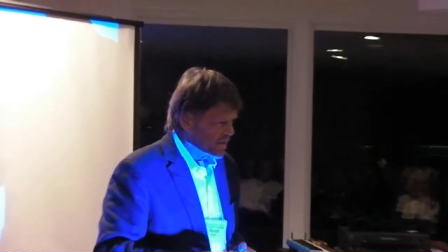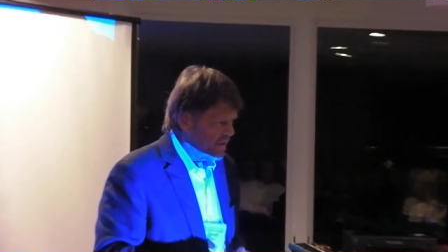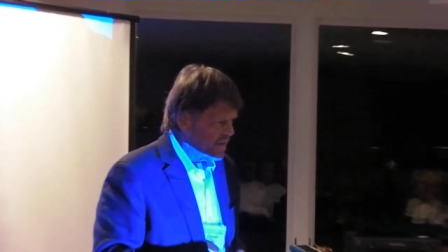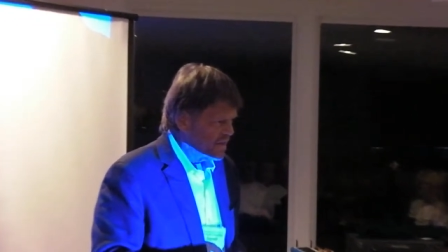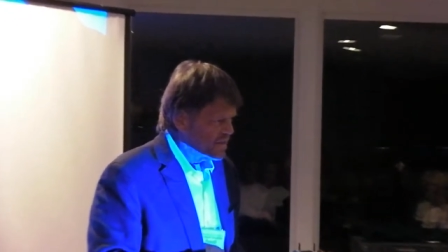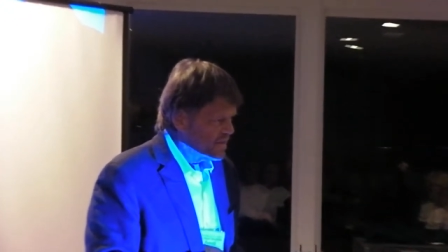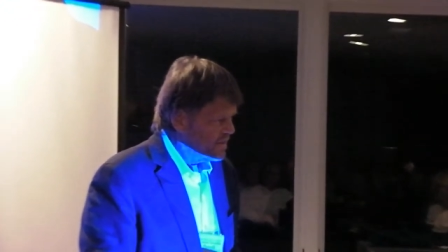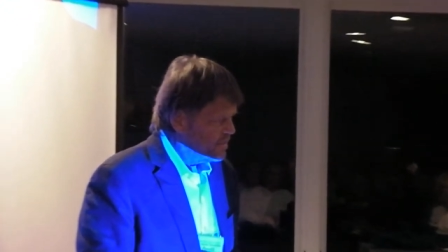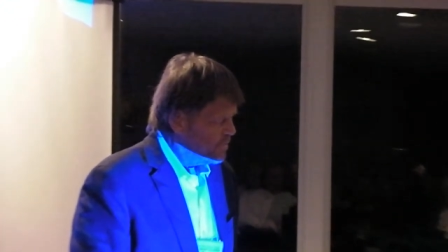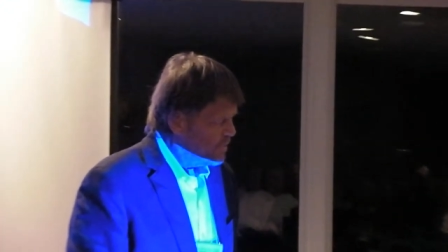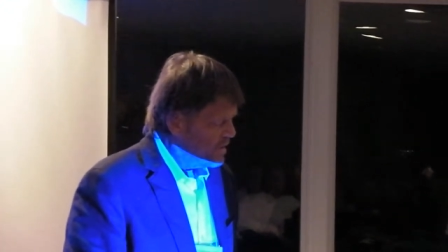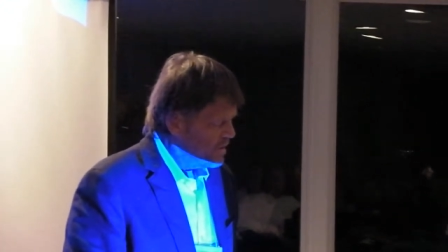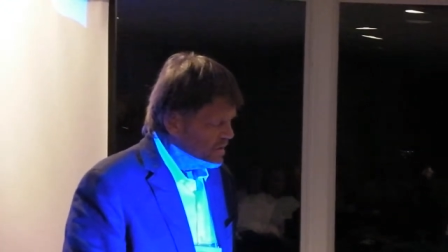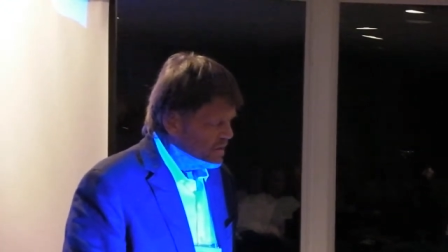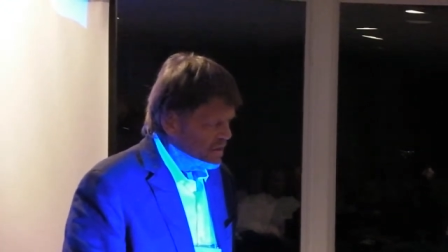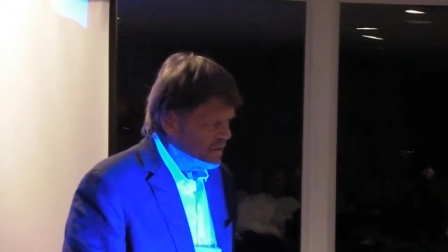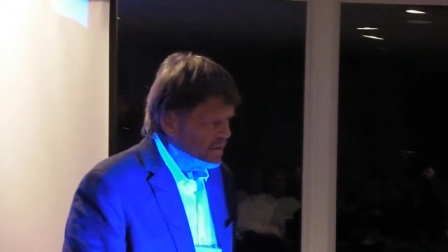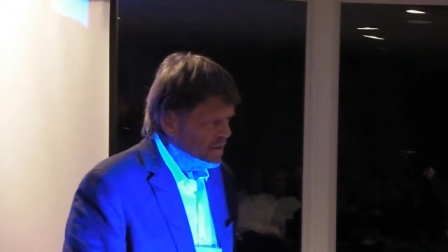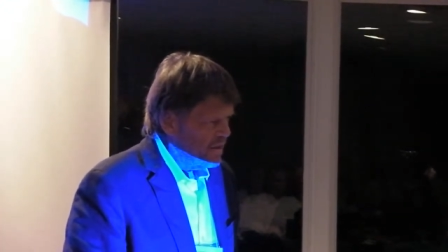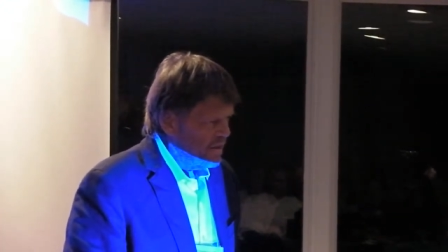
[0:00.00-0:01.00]
And I said, well,
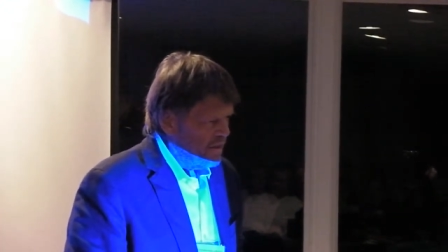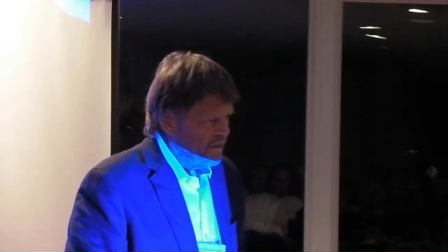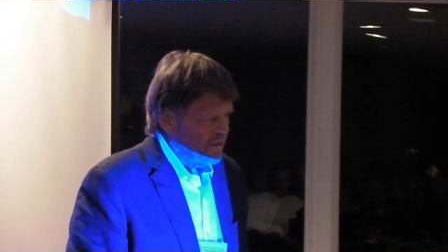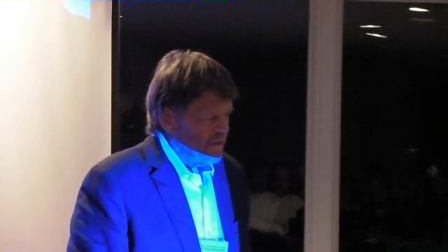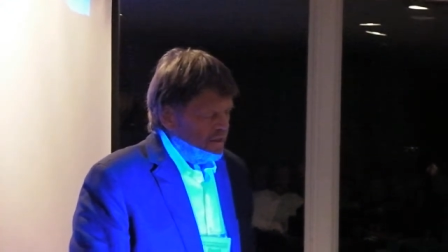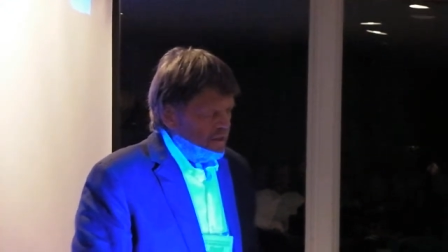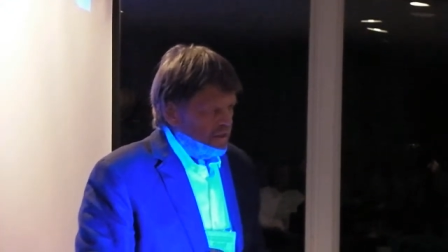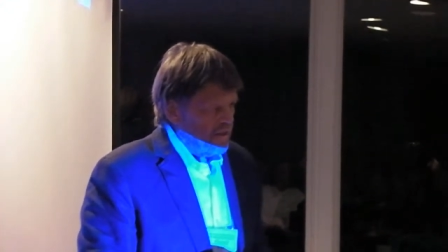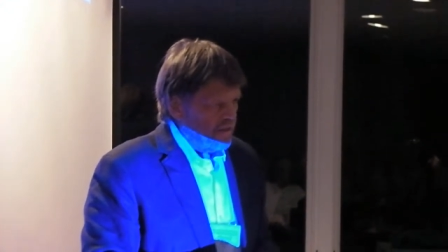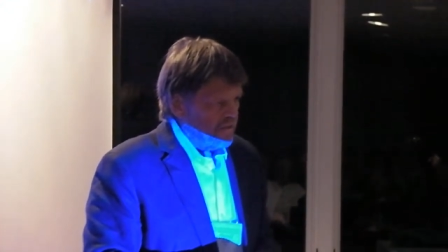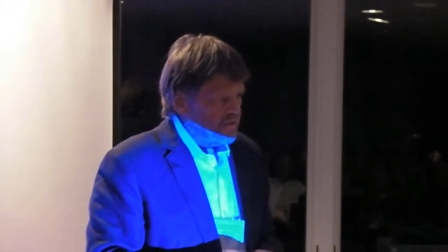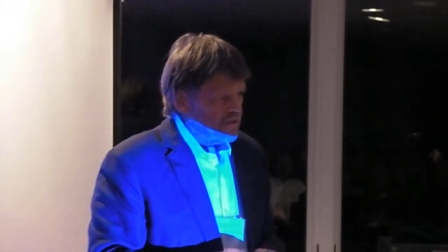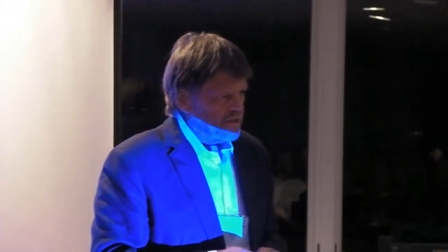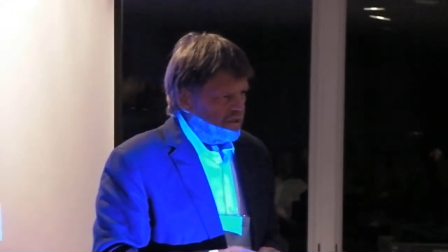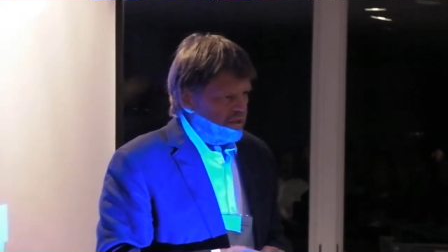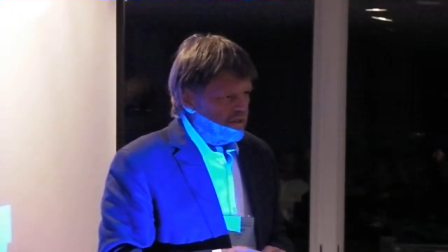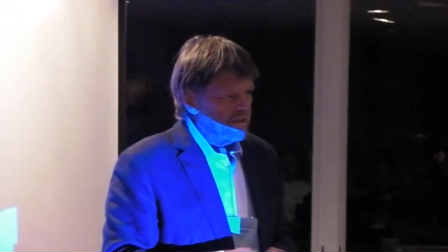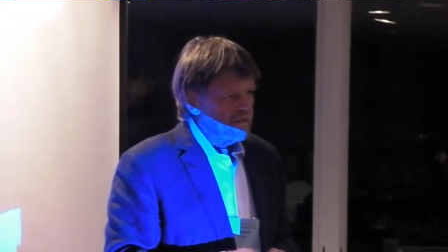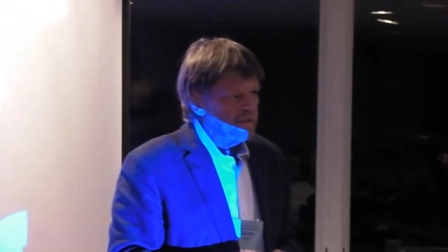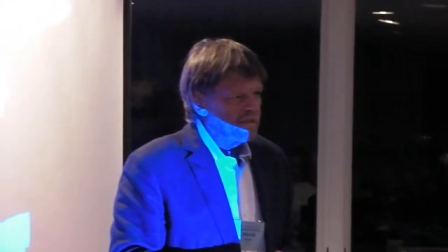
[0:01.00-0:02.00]
I was
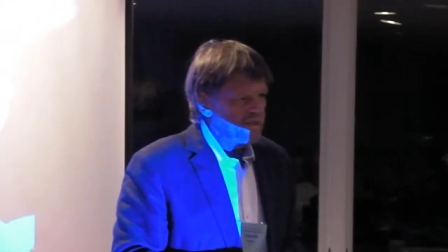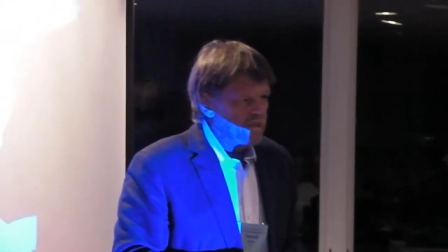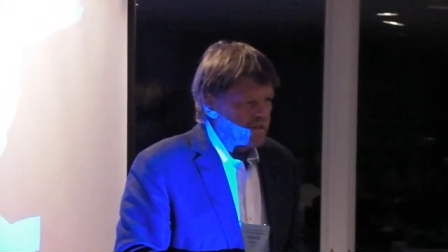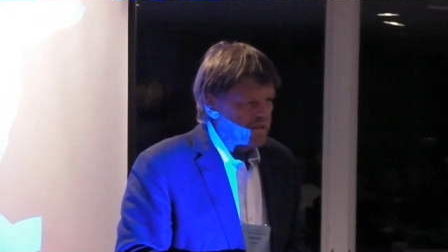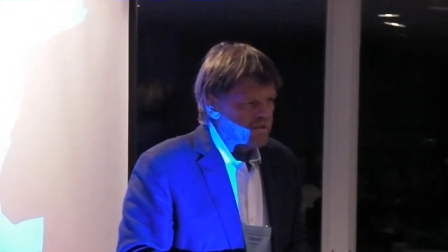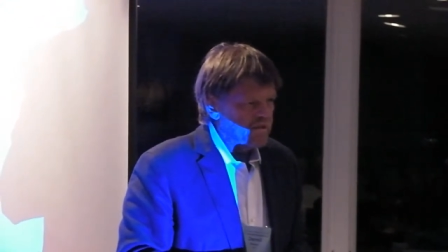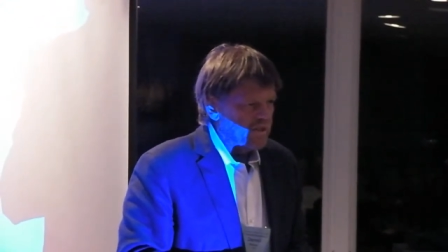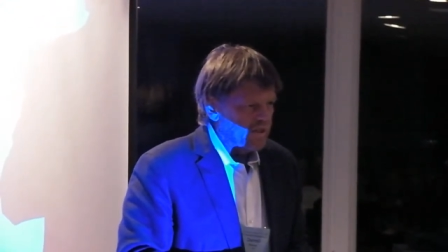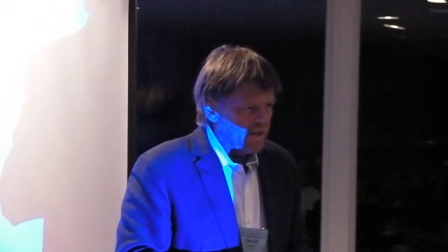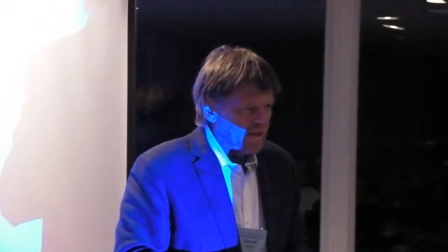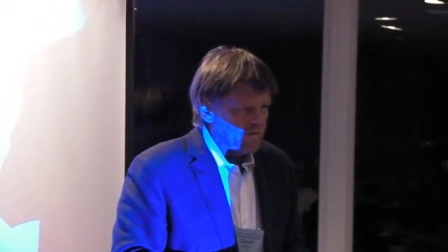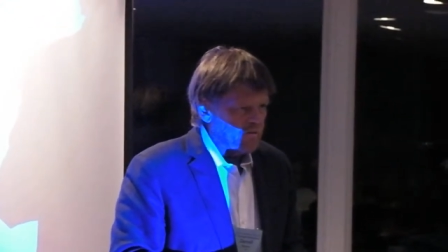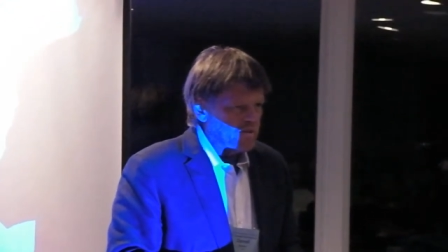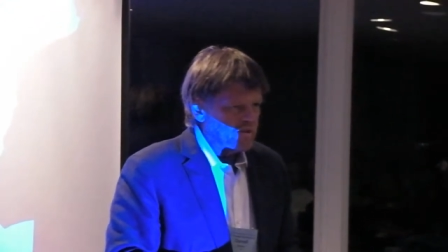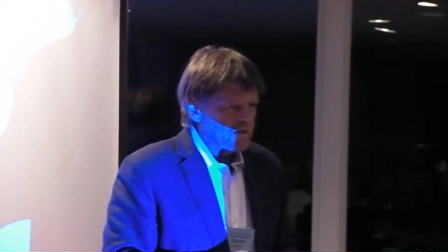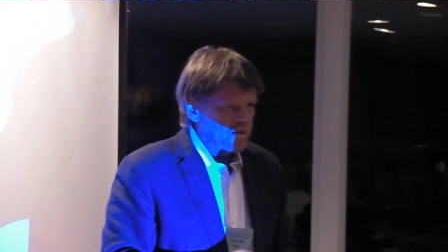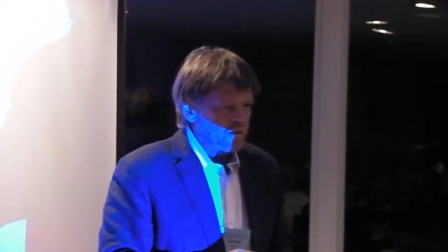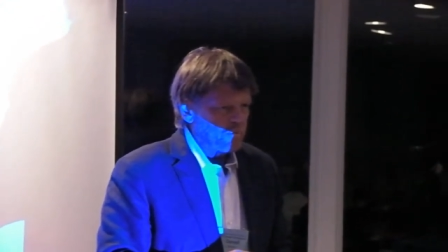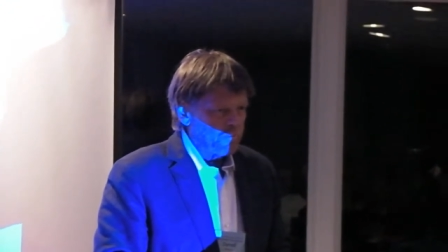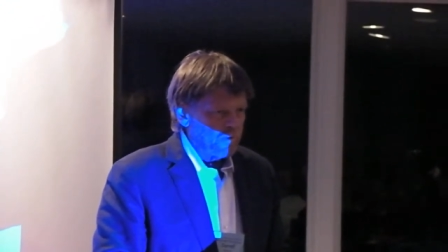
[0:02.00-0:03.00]
starting to hear that I was
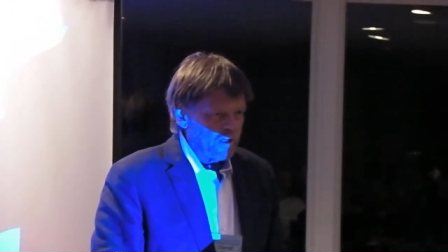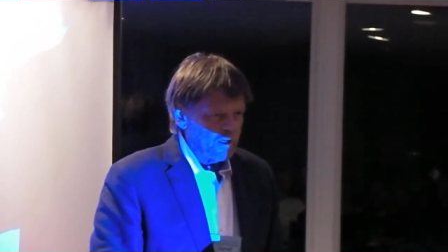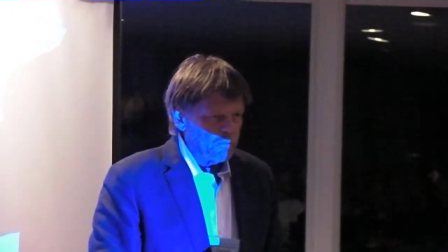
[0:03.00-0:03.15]
going to be